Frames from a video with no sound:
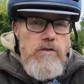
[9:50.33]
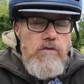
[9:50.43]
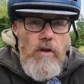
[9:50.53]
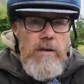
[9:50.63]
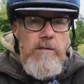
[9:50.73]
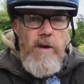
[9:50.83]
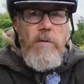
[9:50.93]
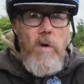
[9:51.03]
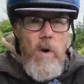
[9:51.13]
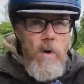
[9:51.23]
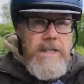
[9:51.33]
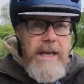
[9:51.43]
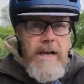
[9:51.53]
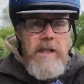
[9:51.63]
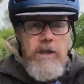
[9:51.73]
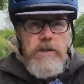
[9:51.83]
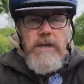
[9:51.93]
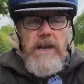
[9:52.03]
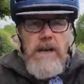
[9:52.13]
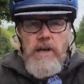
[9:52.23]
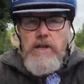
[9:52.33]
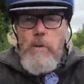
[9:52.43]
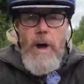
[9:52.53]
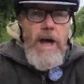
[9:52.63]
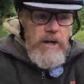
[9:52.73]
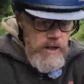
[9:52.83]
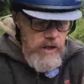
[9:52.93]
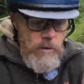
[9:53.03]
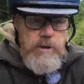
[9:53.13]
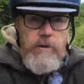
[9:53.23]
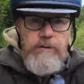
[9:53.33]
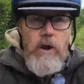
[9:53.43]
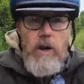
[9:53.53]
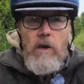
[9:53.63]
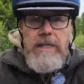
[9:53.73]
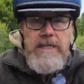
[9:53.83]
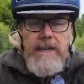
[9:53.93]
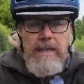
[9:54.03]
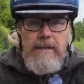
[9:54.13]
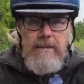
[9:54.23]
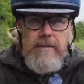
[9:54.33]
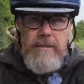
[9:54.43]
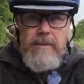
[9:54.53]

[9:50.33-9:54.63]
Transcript: driving around all these hills, because you are going to use the throttle on these hills.